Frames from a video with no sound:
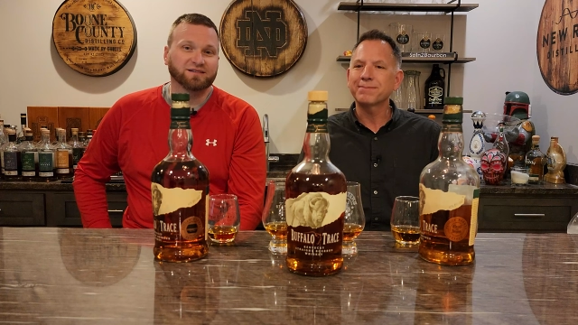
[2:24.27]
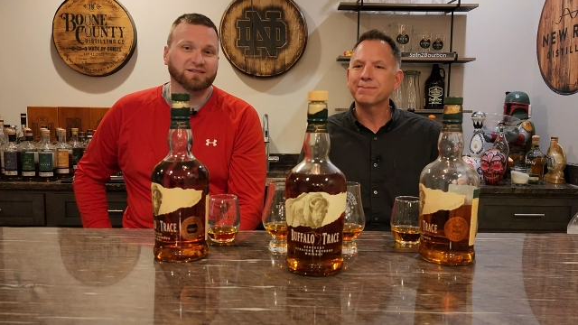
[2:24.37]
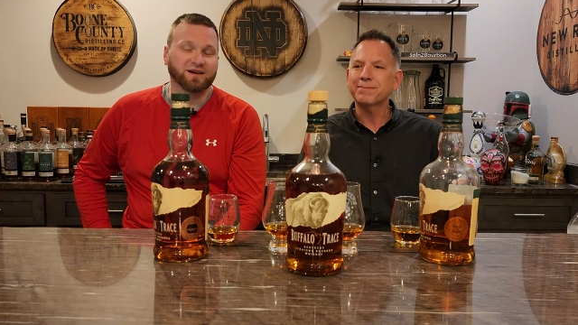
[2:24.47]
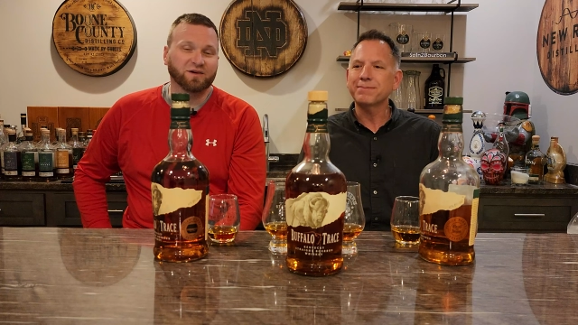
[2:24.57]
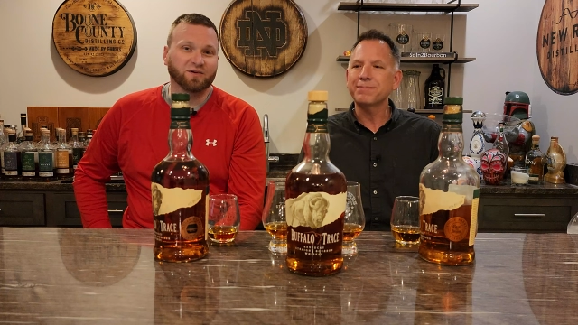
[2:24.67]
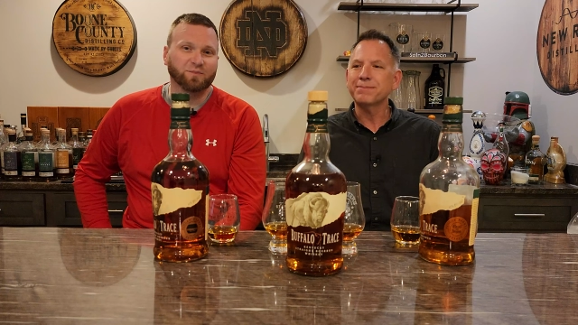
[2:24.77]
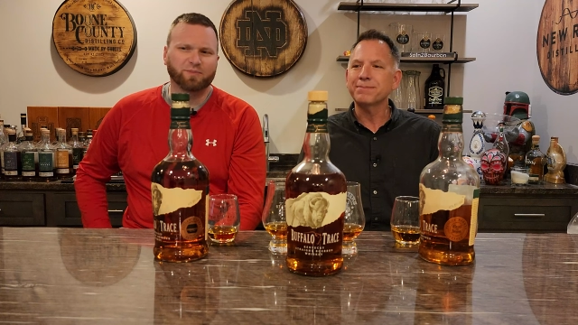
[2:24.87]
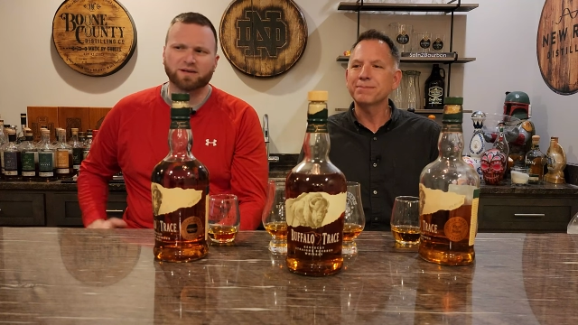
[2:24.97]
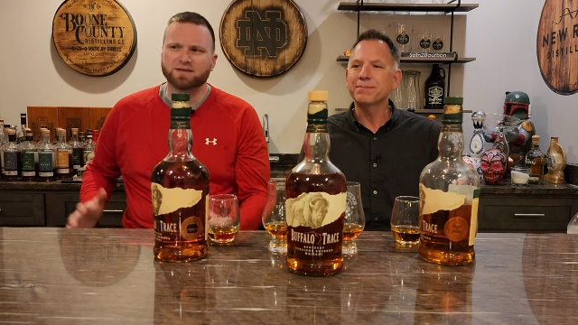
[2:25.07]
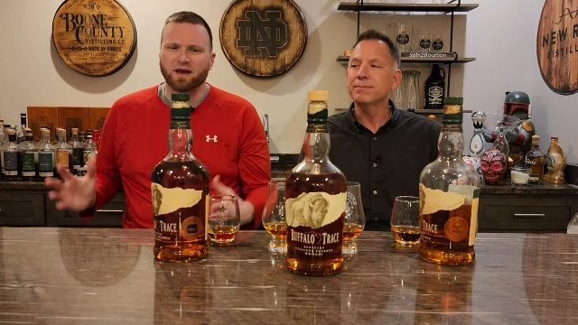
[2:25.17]
Speaker 1: So,
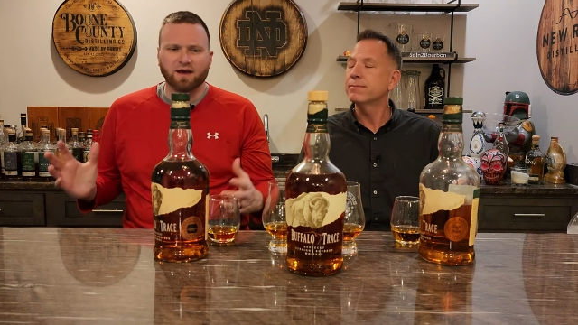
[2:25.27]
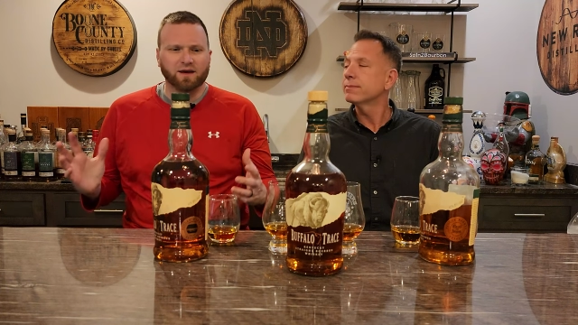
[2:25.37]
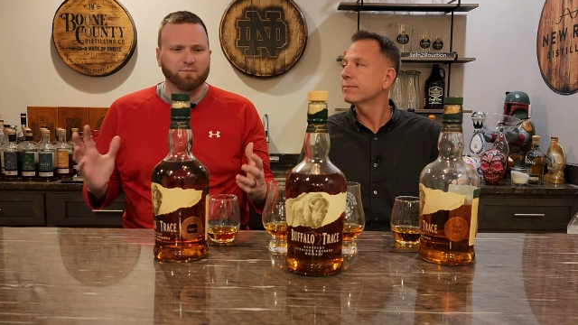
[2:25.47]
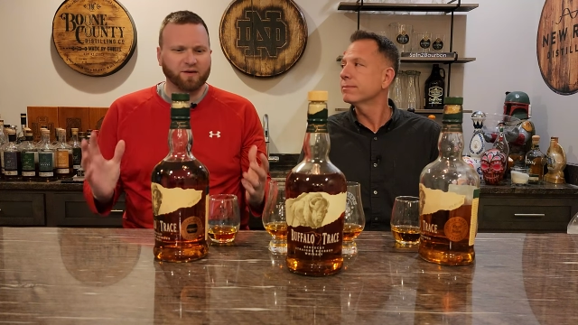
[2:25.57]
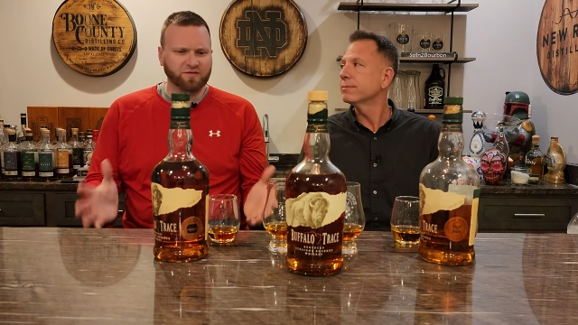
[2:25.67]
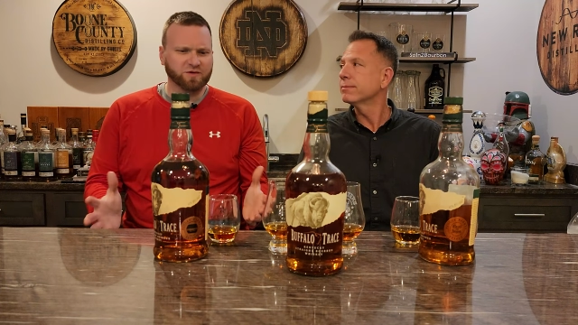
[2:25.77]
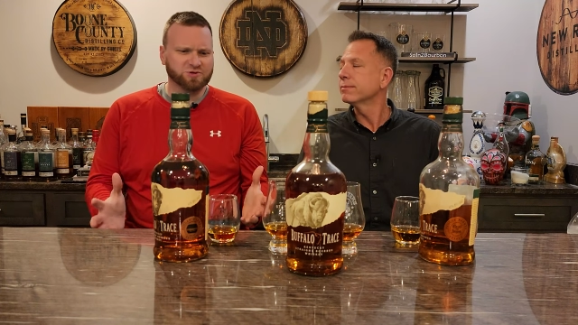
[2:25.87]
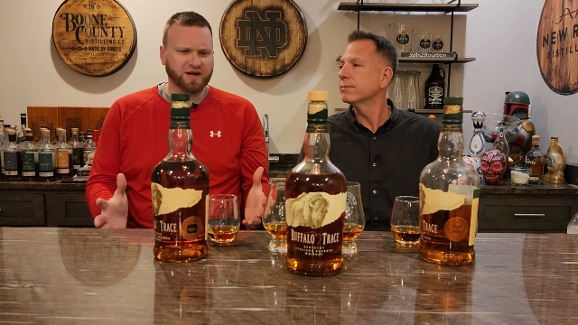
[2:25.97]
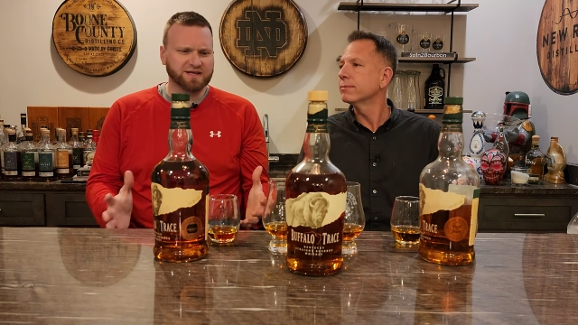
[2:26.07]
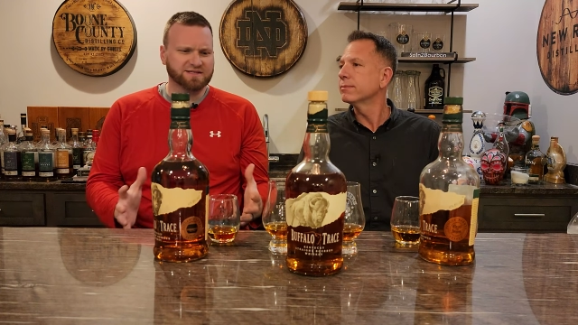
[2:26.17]
but Buffalo
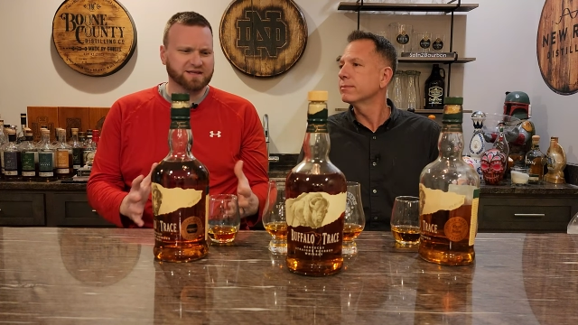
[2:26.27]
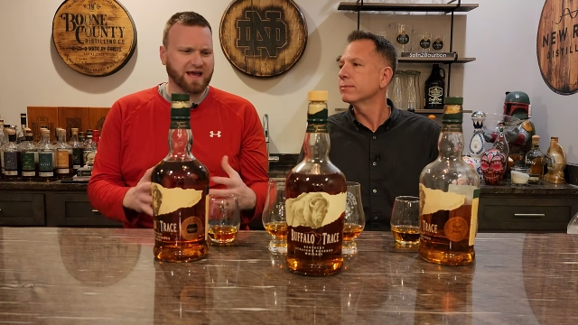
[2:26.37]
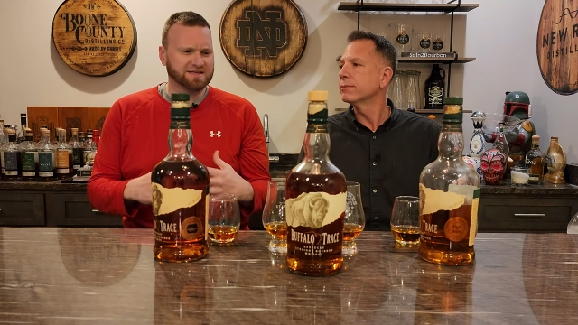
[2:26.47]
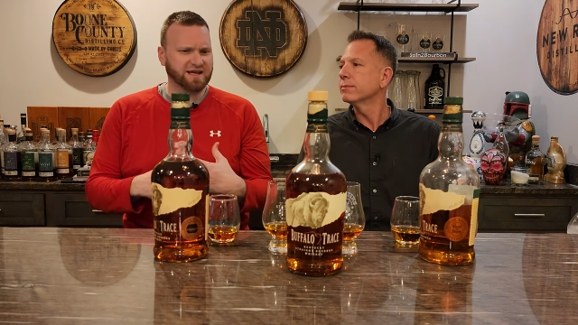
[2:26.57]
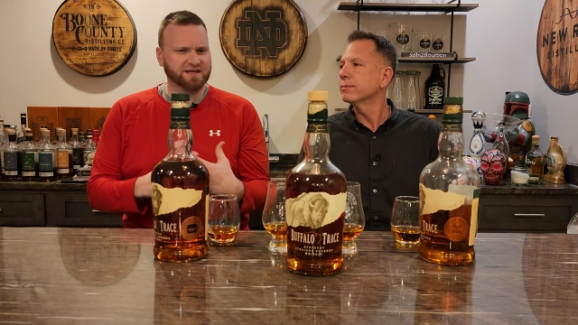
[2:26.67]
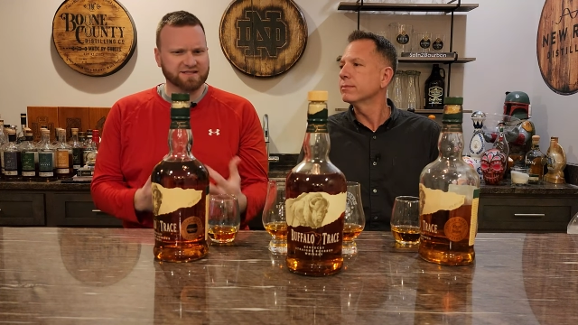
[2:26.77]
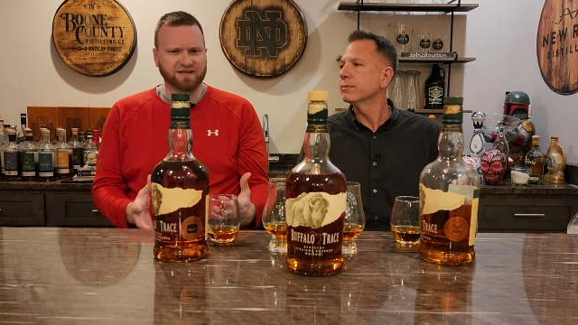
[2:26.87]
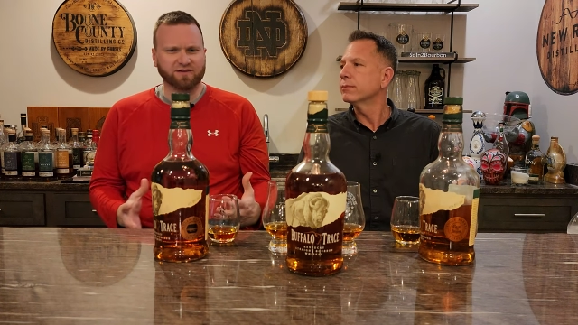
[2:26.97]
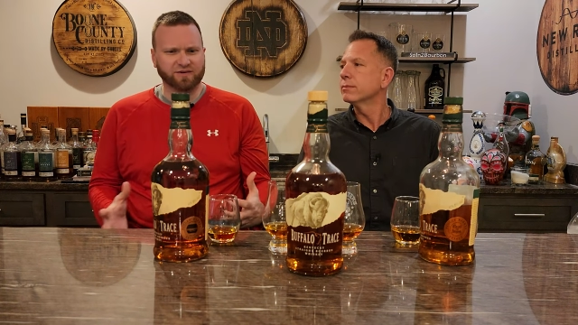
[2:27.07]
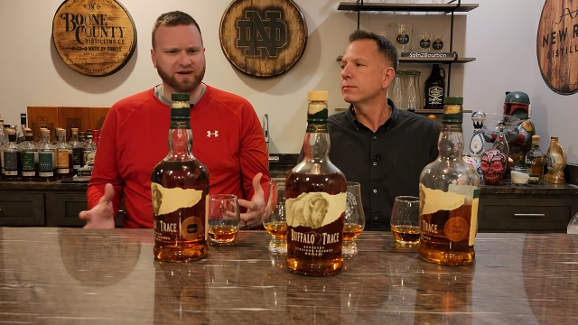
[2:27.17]
Trace as a
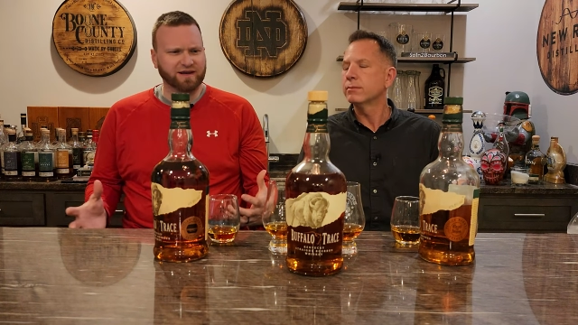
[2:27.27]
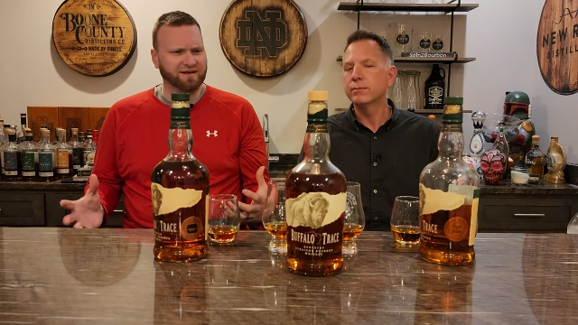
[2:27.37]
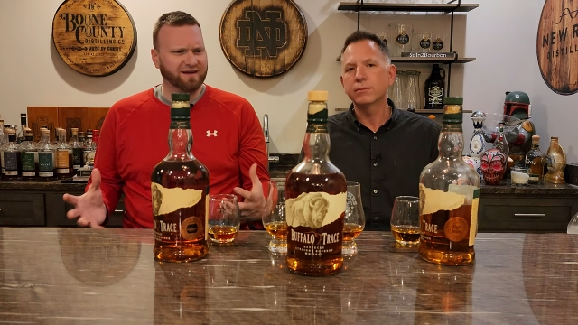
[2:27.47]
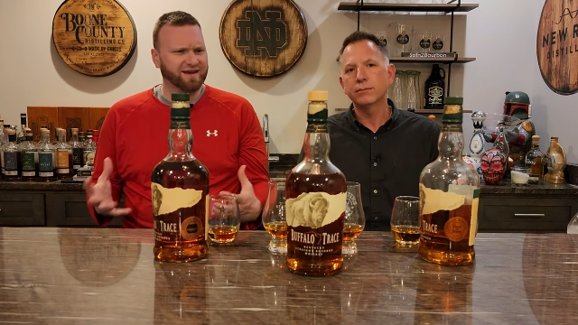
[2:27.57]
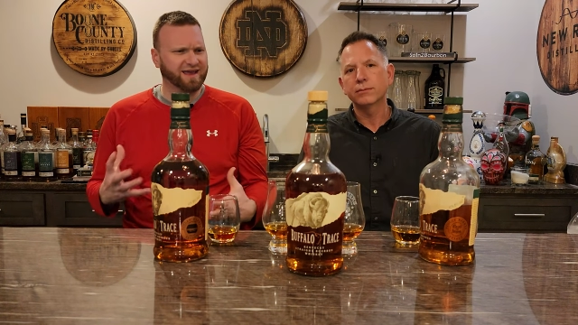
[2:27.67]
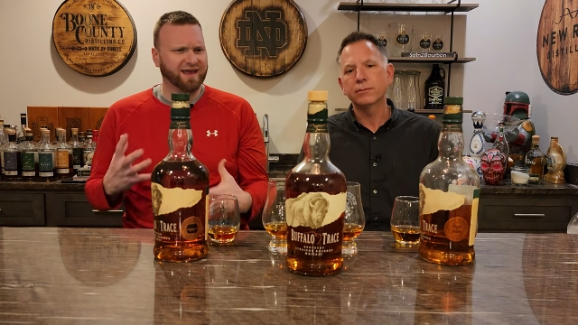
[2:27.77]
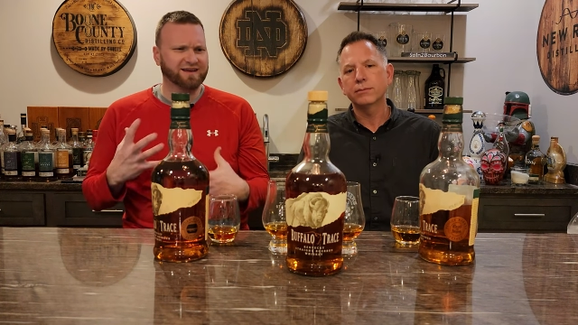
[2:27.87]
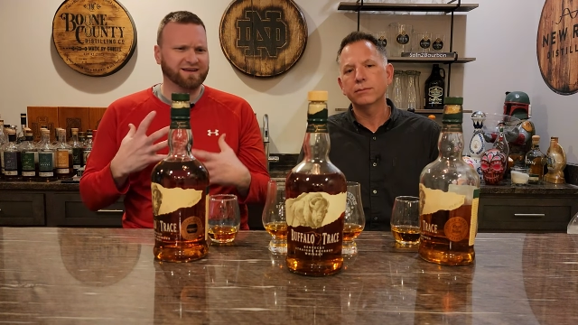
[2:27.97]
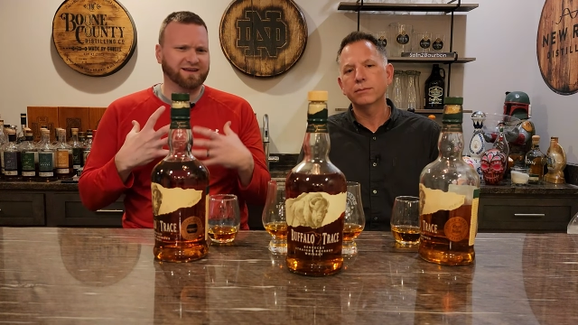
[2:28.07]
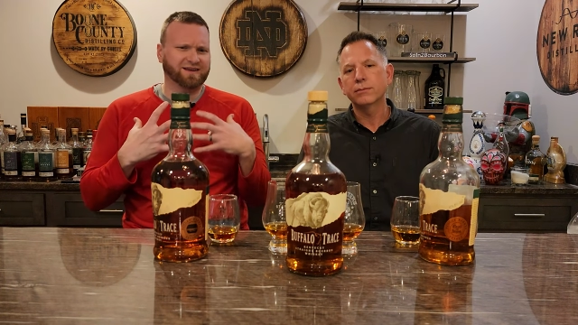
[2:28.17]
distillery,
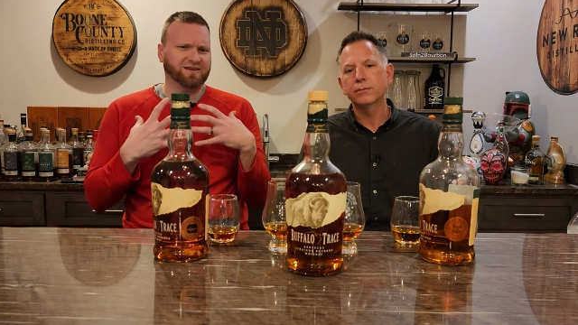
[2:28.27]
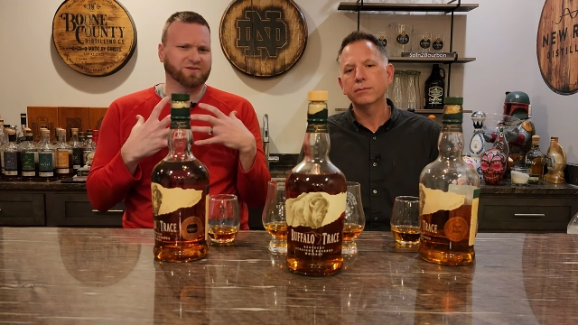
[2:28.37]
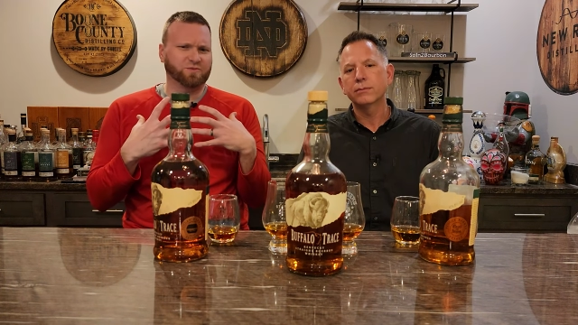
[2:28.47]
again,